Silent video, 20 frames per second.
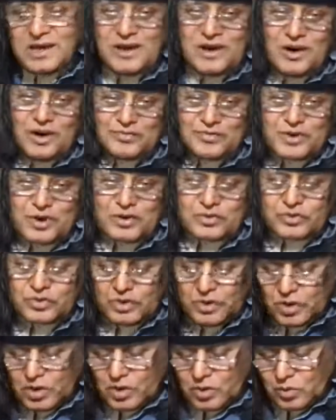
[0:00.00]
Of
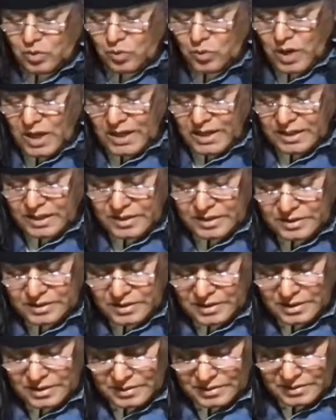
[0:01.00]
course, when
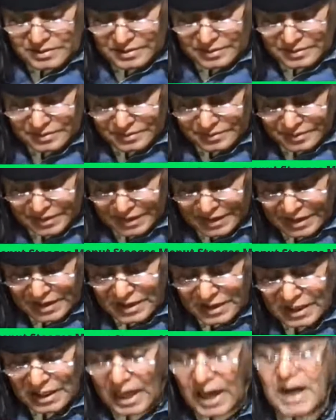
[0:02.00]
the
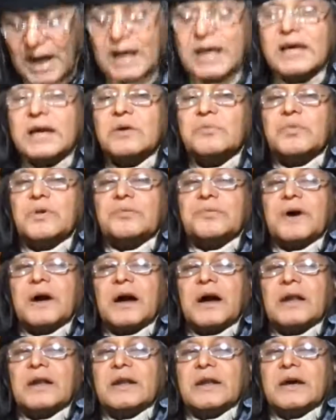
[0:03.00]
lying
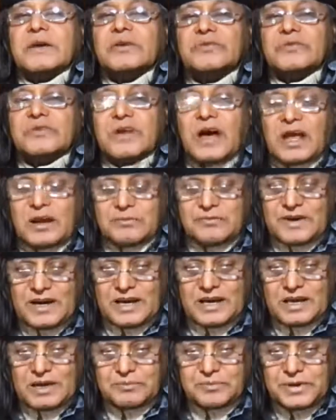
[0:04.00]
propaganda is done
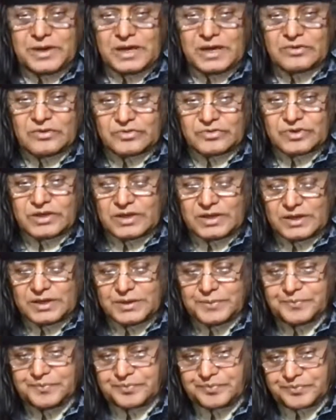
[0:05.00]
by a
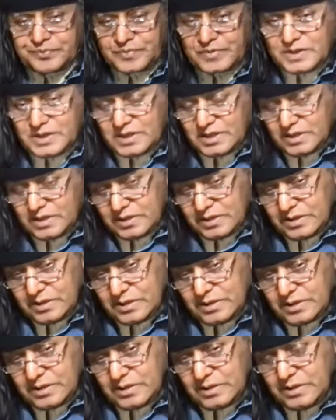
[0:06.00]
PhD,
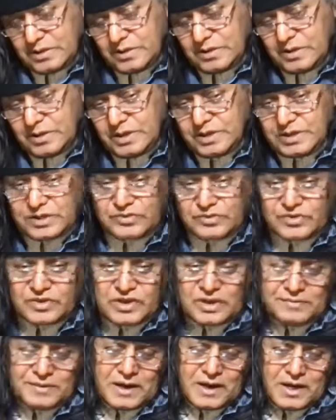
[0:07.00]
it is
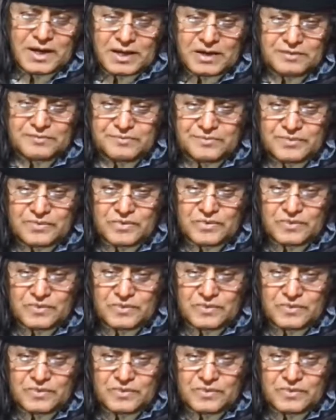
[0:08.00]
given